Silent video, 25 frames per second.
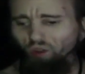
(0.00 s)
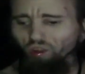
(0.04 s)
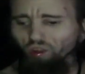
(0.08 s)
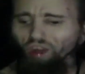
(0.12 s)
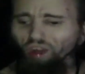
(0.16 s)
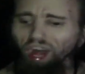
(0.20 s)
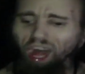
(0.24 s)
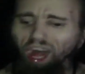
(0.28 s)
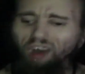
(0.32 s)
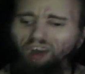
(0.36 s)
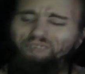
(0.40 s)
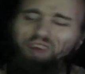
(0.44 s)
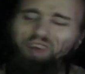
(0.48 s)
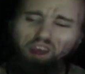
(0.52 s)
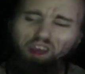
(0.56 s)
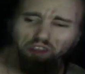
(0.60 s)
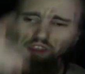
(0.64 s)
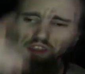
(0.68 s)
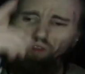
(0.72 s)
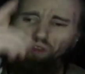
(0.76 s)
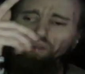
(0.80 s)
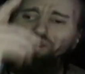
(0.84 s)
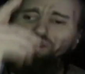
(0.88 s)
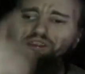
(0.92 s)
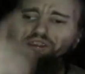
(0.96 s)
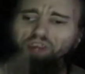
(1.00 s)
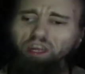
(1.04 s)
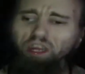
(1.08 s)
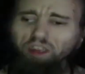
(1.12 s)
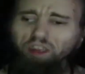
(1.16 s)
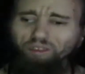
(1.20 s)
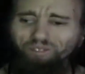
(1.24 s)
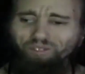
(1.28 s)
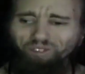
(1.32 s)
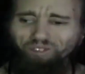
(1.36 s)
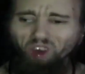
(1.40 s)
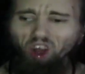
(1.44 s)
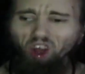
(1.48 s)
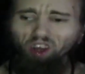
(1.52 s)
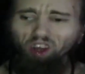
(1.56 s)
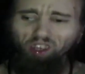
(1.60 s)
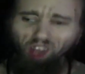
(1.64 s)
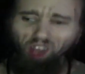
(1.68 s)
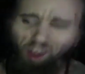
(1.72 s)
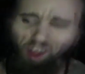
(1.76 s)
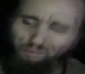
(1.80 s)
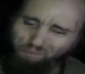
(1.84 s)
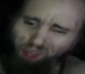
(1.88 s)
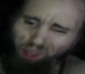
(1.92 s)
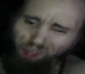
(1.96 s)
How about you shut the fuck
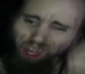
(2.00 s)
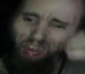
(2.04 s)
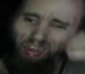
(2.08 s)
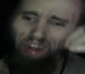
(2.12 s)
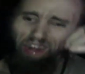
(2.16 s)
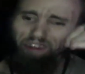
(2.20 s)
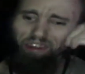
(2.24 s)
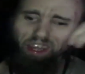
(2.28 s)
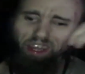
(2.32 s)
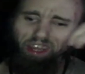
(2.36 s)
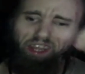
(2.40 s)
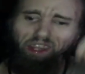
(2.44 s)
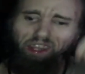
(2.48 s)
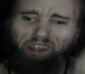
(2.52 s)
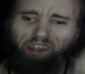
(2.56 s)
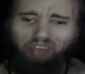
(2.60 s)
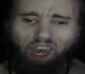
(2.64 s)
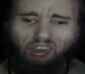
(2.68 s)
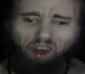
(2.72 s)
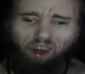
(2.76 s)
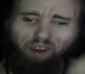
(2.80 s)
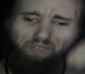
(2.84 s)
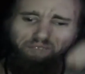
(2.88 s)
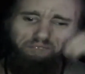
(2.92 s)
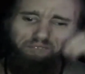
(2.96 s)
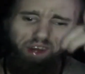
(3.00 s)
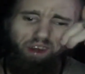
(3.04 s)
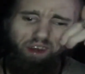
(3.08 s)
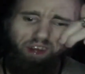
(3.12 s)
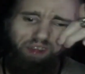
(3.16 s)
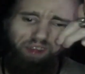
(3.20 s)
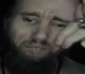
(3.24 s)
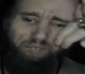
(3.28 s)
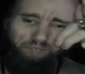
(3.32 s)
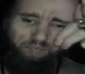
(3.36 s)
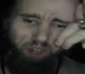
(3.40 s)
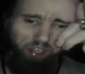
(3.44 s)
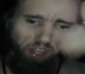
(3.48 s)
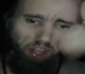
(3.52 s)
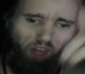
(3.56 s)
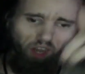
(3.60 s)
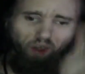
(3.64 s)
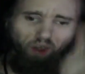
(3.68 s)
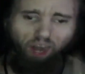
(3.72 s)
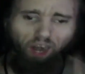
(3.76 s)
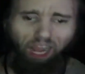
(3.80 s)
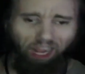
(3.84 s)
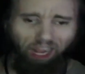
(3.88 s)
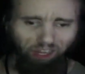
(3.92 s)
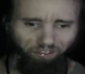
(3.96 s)
up and take accountability for your
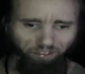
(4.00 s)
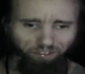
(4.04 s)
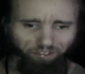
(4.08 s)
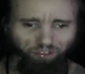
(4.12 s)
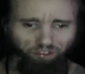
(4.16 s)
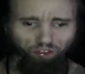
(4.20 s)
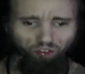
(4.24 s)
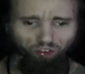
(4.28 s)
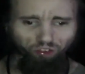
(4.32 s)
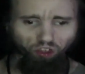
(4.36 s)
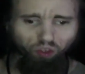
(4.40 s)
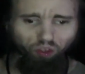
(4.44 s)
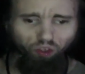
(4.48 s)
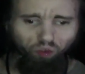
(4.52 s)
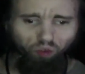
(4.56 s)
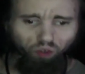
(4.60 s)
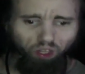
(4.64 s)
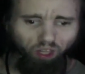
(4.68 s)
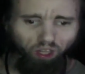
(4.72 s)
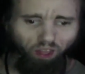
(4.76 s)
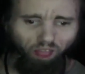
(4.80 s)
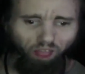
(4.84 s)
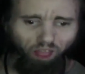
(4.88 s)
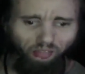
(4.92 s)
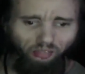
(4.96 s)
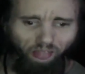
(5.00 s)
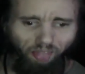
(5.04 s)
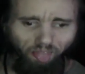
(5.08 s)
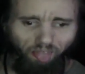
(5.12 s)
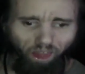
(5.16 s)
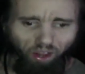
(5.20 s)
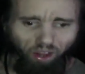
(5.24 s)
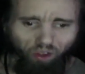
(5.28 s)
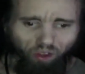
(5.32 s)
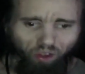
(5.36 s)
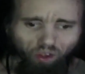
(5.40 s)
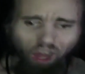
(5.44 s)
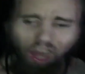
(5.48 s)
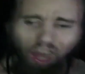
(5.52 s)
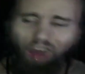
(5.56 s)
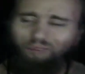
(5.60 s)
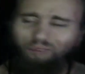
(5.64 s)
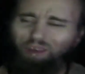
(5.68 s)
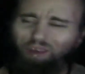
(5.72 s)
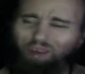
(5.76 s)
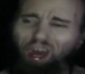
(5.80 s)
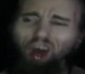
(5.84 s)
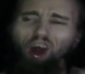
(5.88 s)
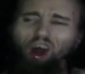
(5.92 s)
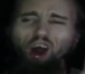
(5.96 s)
actions, dude? How
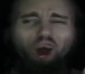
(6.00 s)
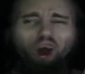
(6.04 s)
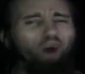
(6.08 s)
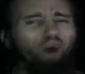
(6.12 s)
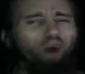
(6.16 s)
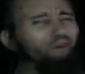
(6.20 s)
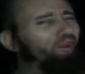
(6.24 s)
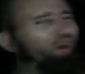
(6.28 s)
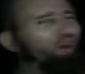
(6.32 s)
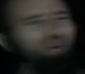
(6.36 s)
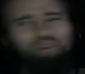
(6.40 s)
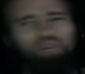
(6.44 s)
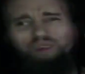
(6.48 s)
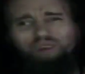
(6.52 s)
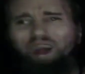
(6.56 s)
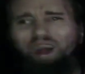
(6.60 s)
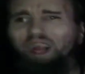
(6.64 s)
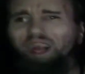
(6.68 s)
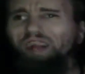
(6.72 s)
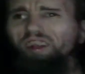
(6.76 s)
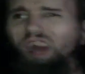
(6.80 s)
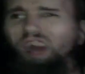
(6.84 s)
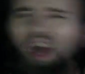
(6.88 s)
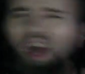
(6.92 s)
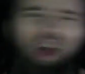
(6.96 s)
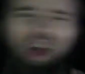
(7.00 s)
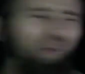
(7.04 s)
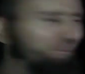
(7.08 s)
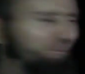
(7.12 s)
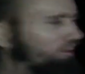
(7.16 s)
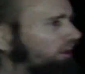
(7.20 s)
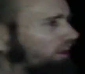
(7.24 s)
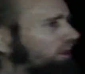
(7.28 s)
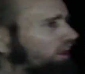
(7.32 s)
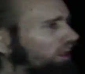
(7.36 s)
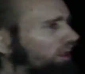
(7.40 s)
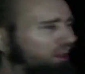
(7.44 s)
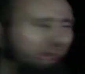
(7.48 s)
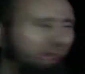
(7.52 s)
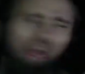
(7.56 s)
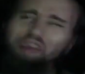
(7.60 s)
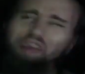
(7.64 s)
about all of those fucking times that